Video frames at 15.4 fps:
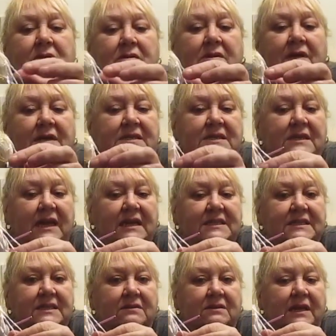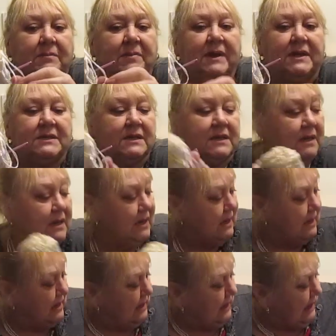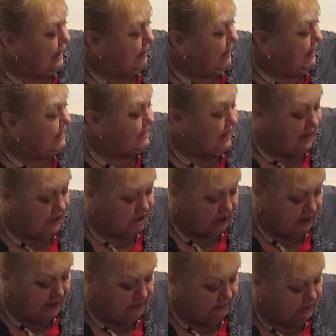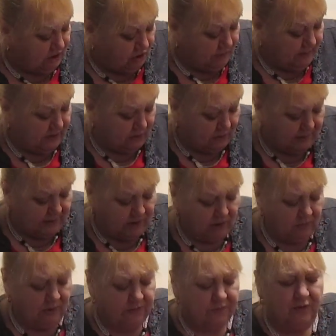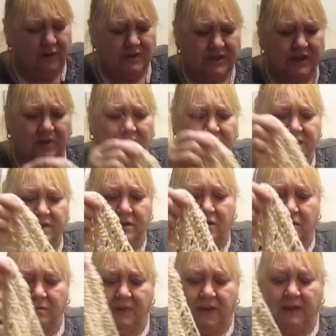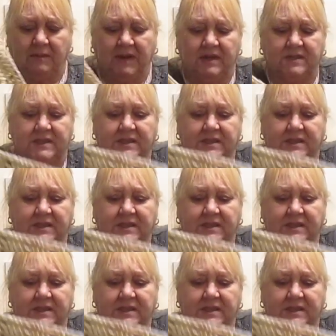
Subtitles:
that's a nice silky bit. I mean, it's actually coming up. I don't know what the fronts are going to come like, because